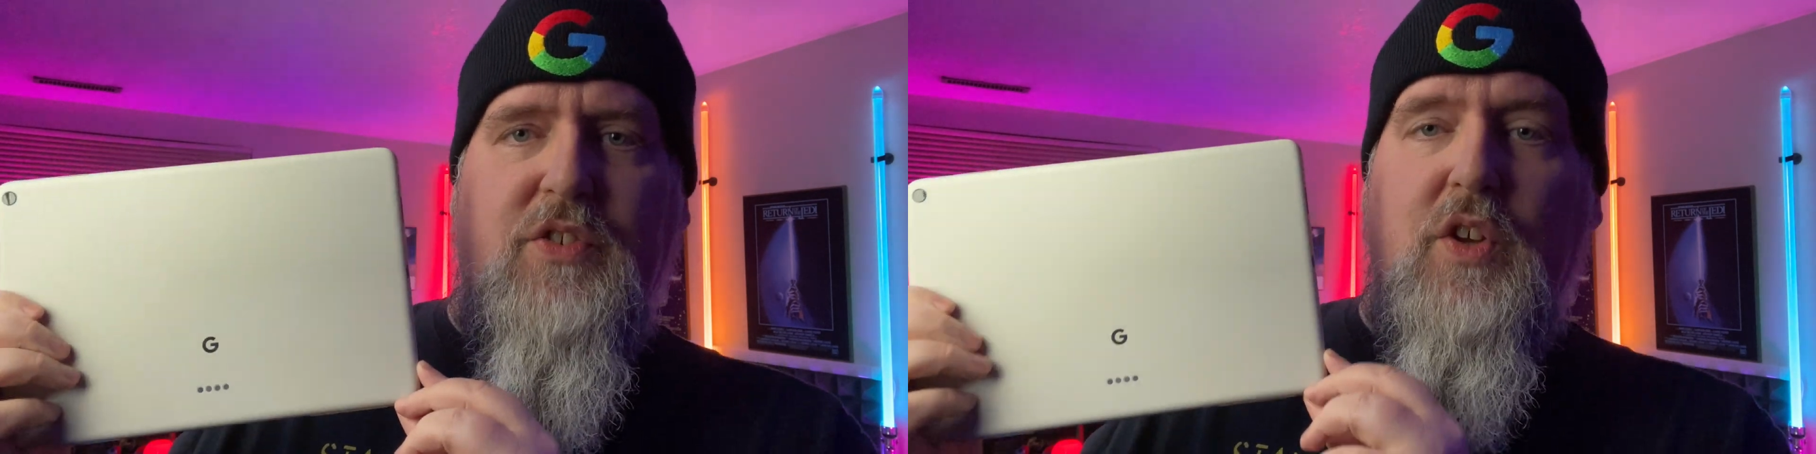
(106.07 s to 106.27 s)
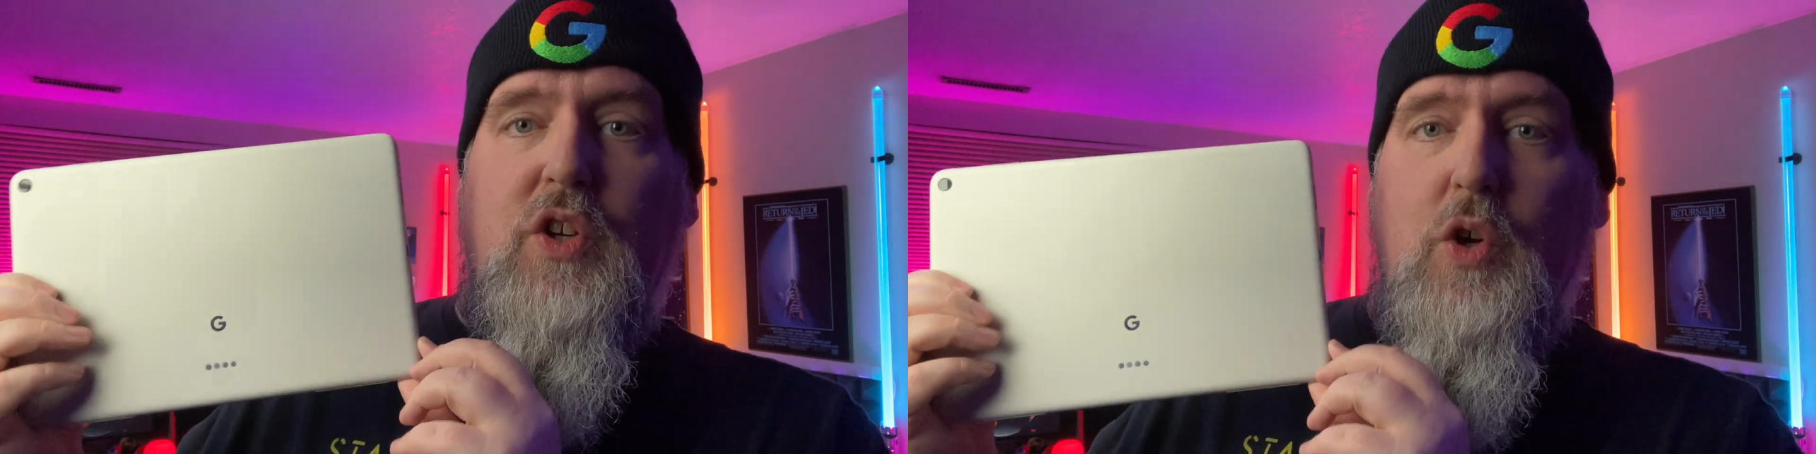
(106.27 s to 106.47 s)

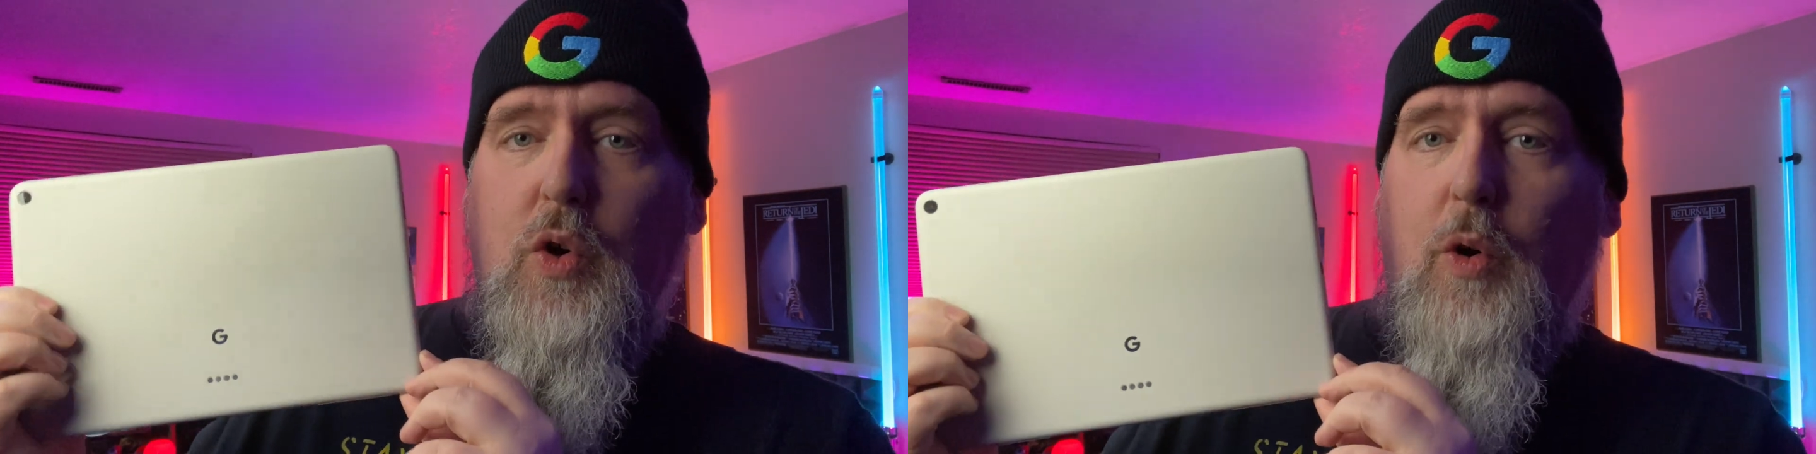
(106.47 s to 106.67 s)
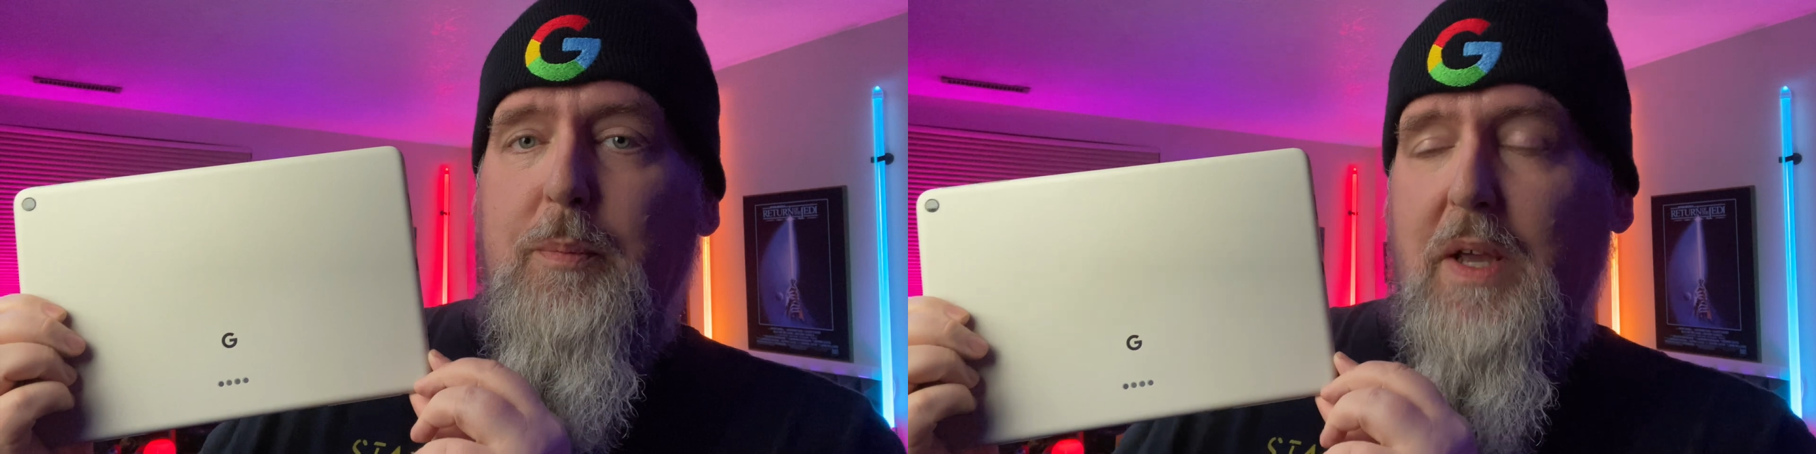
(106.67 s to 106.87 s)
the
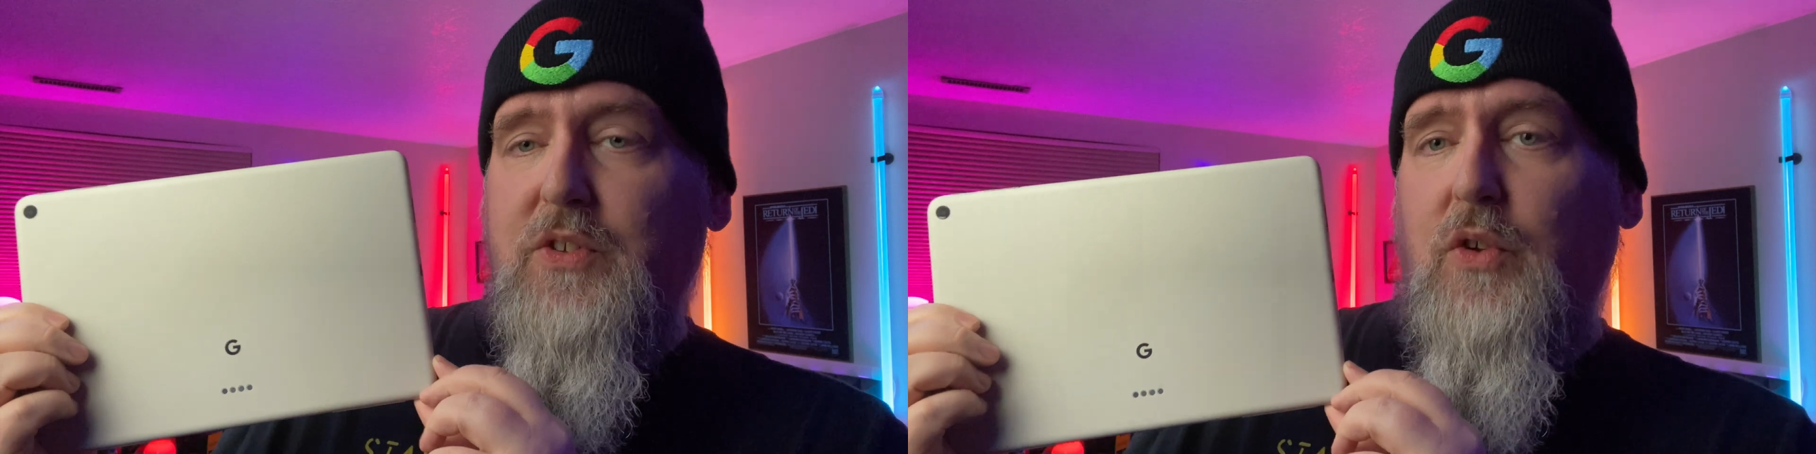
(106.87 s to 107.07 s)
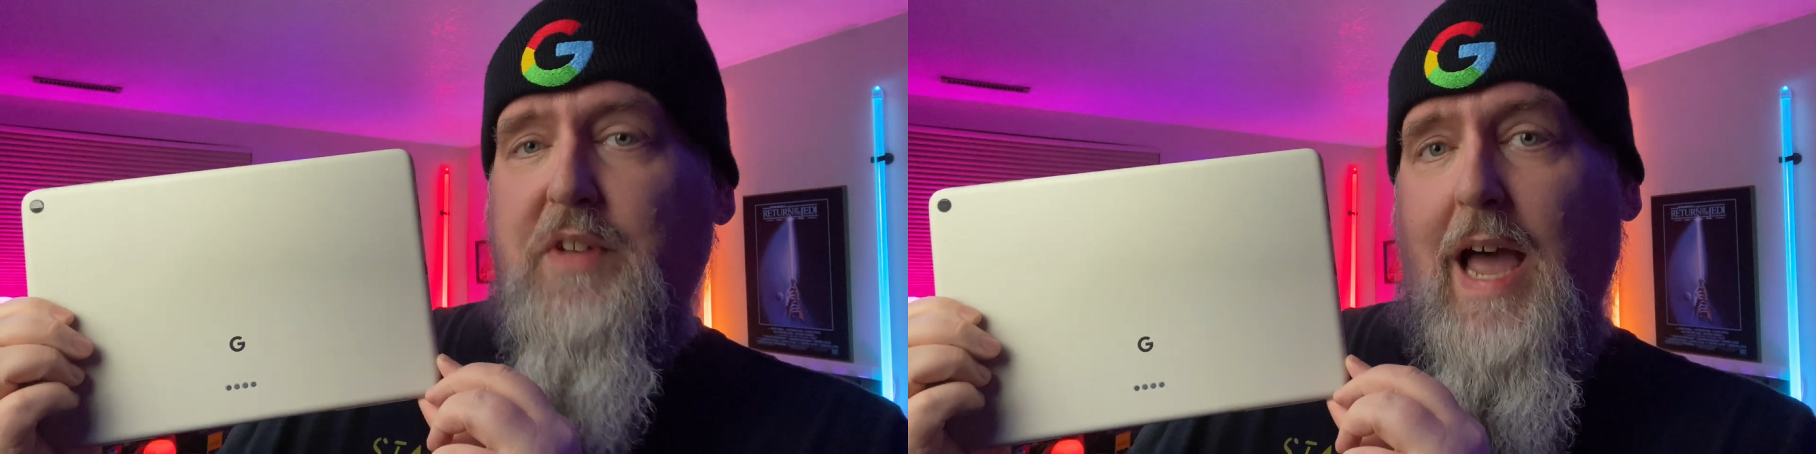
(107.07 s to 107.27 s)
Google
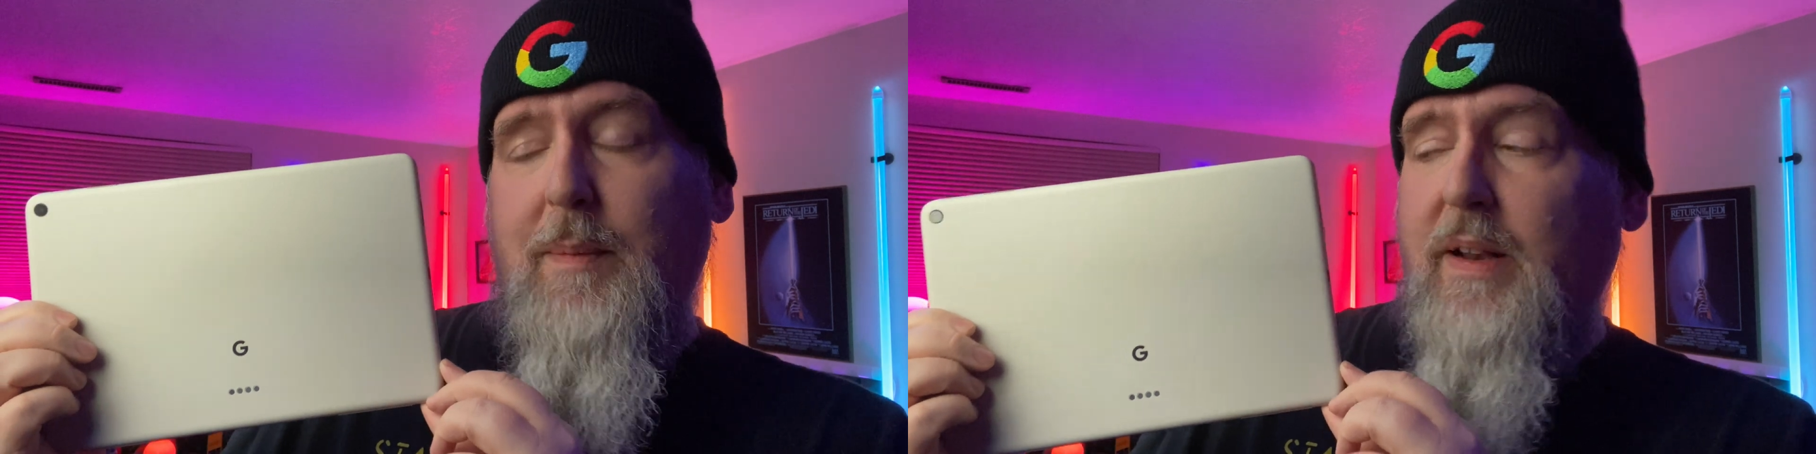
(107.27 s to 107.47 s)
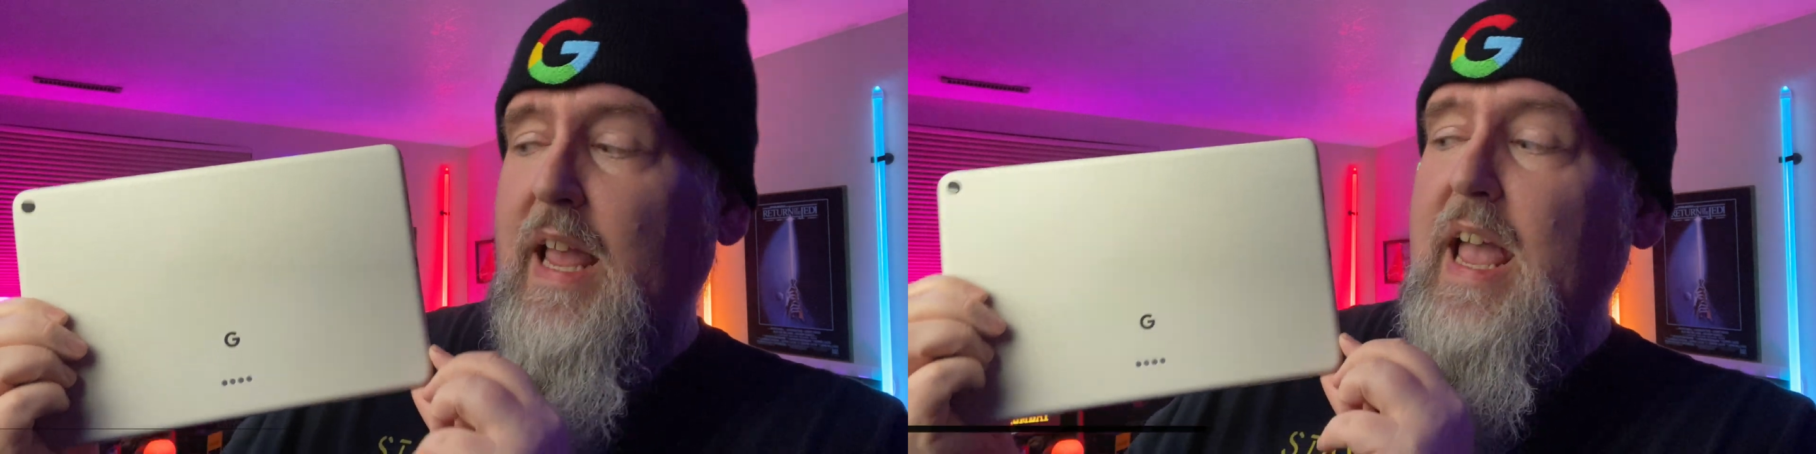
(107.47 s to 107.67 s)
Pixel
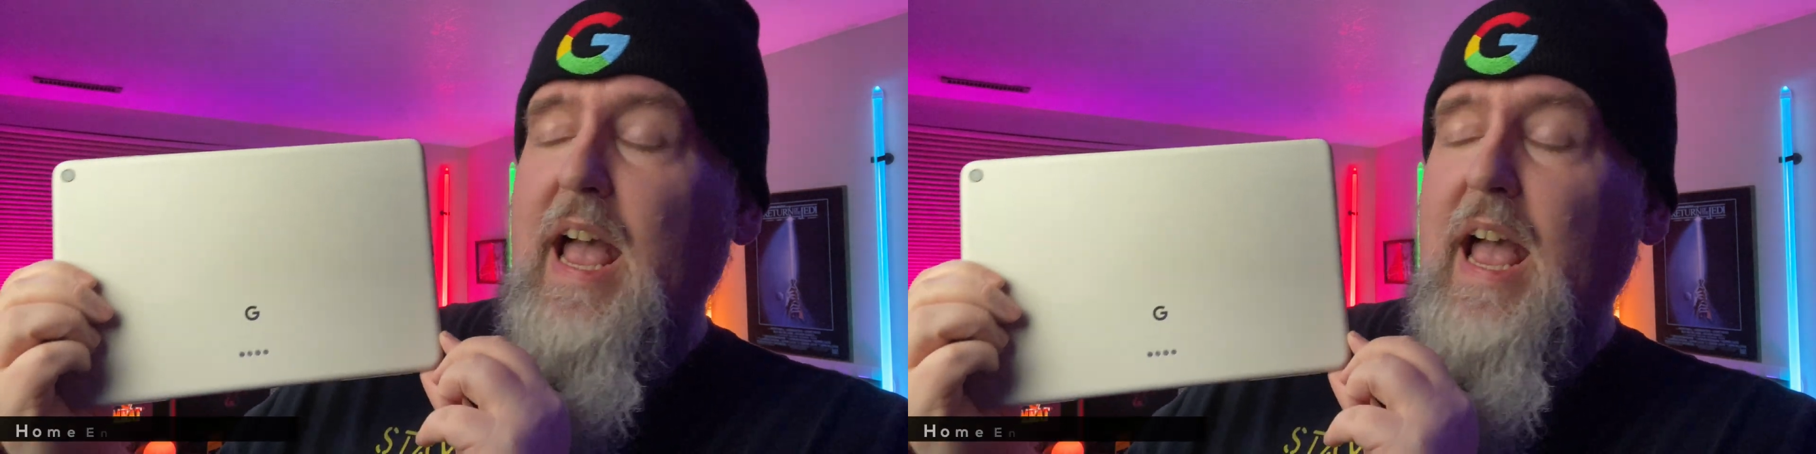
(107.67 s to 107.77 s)
tablet